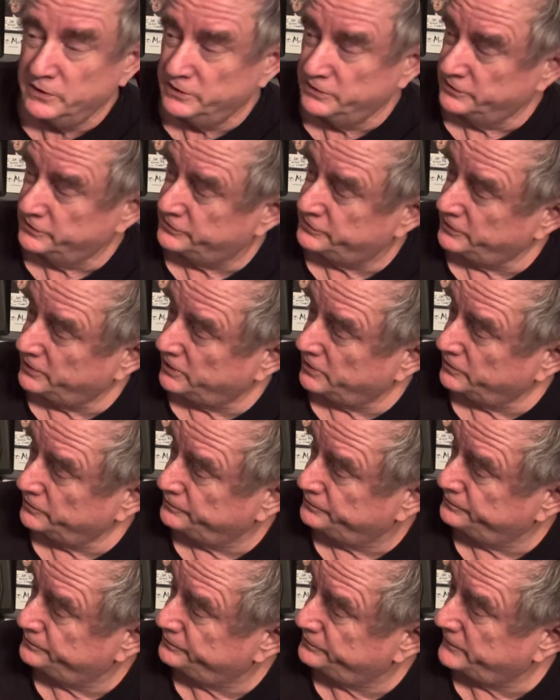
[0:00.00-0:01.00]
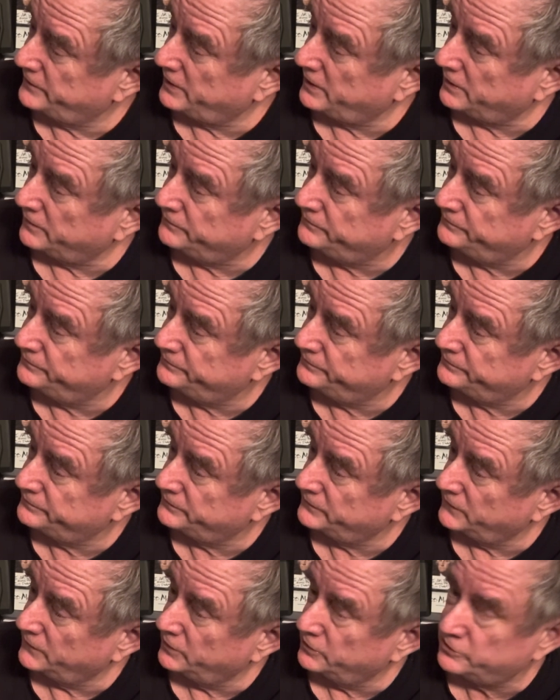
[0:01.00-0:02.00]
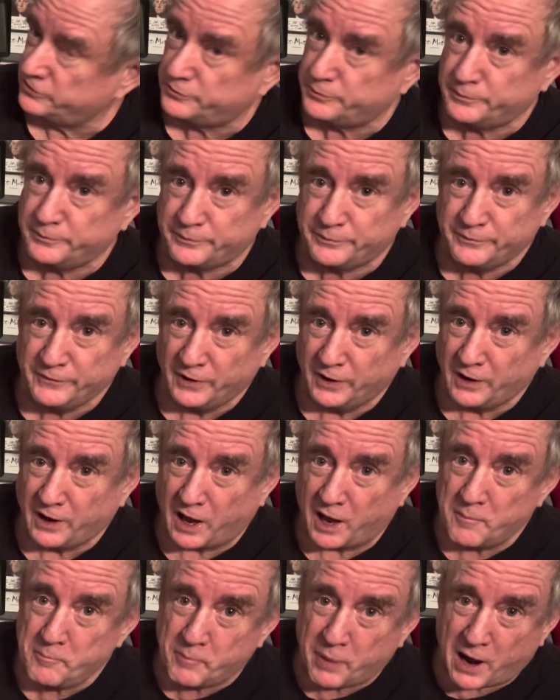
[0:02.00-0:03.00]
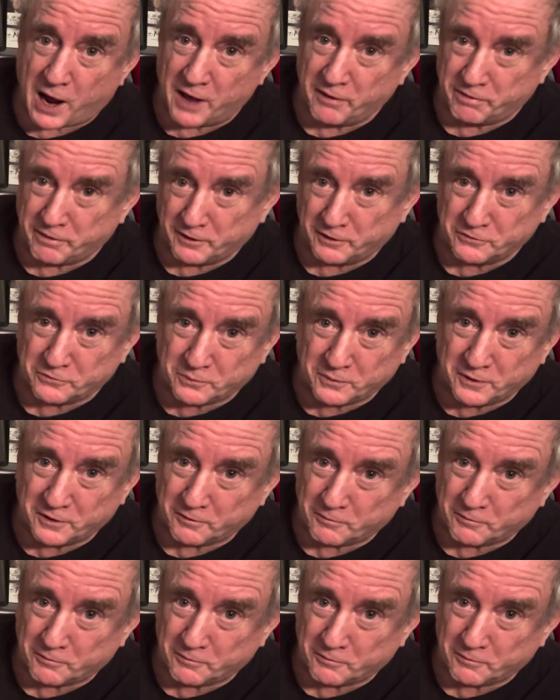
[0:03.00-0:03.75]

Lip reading: So, yeah. I'd buy things with it